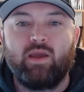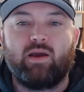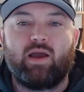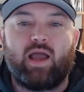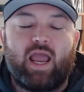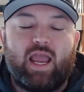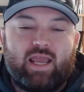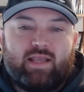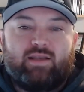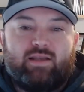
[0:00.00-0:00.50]

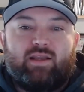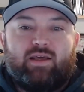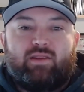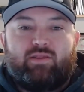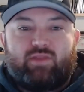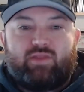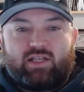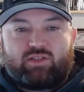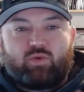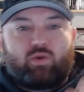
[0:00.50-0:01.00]
And
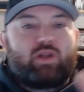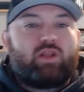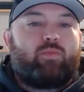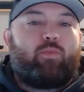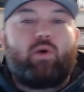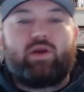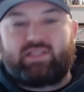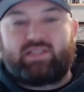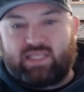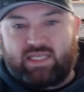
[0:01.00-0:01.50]
that's one of the
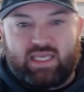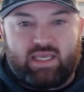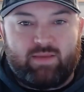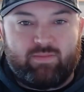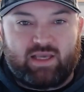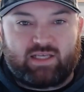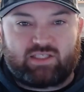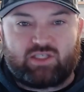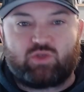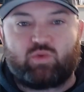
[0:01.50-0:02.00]
points that he
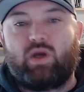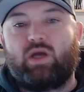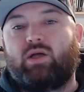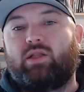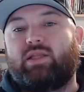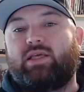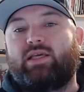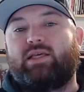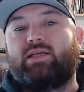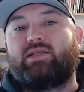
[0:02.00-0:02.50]
makes as
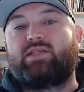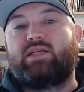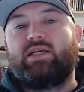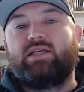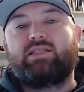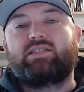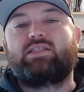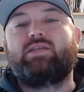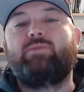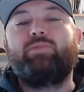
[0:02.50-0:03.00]
well, is
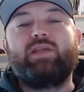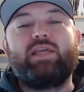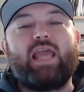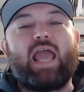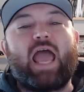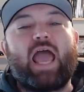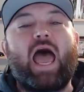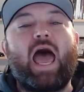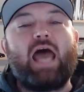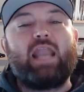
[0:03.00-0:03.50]

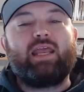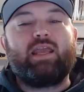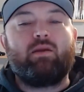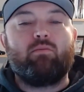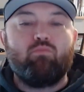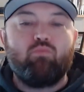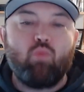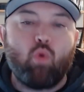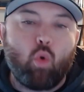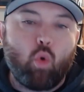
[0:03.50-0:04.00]
simply adding
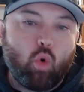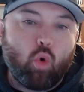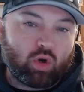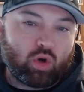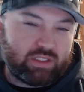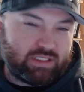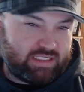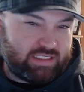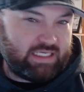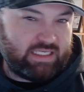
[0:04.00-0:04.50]

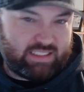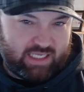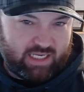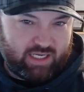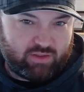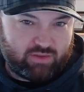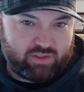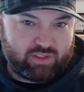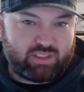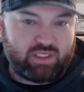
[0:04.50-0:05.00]
more
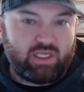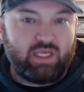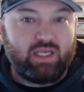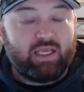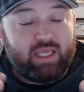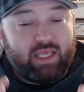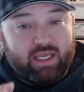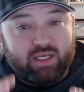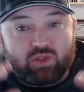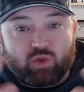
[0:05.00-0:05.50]
details
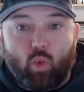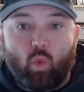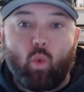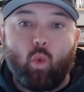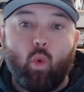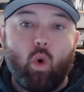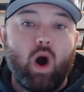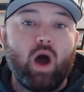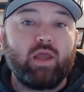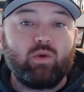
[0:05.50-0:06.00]
is
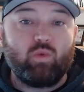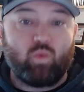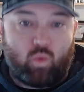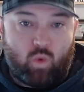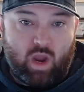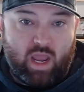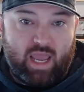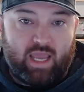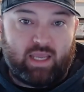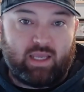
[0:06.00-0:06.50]
one
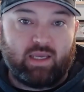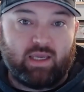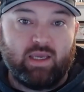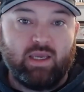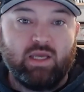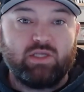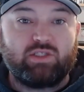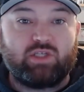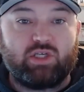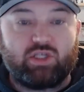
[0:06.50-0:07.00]
way
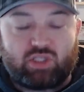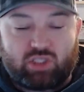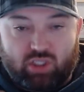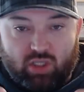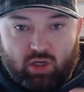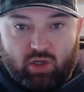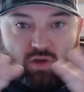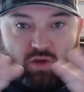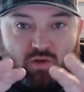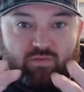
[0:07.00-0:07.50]
to
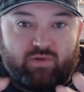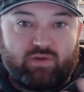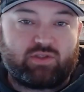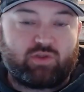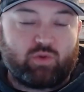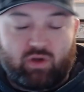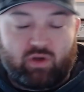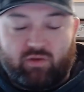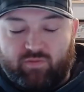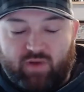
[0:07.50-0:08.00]
sort
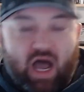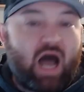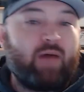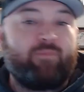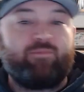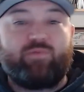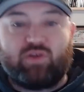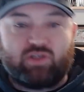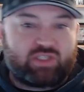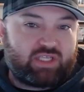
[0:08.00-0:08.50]
of
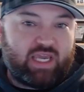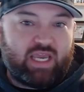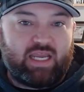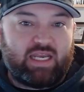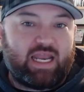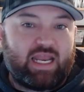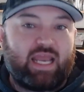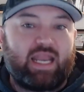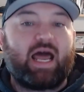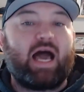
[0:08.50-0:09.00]

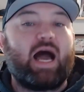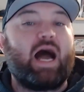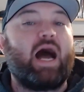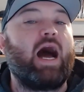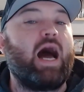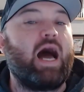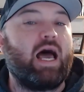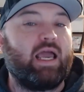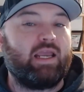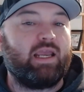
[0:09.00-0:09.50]
obfuscate and
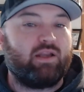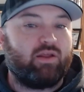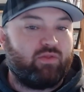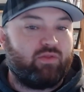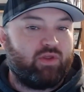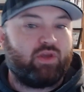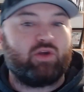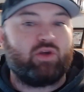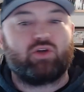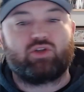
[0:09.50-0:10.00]
hide
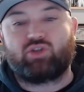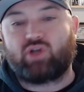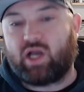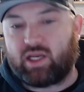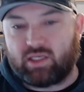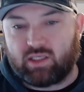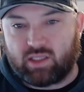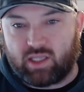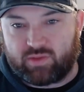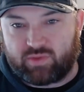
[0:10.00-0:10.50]
that you're
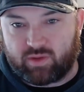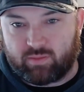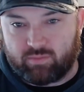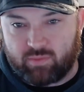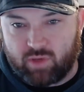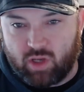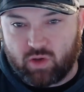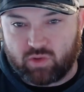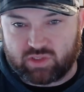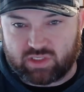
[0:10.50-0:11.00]
trying to let them
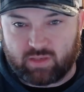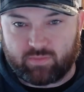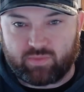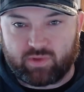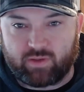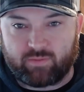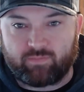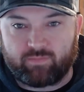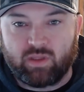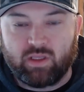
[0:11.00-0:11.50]
know
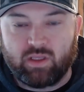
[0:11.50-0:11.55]
something.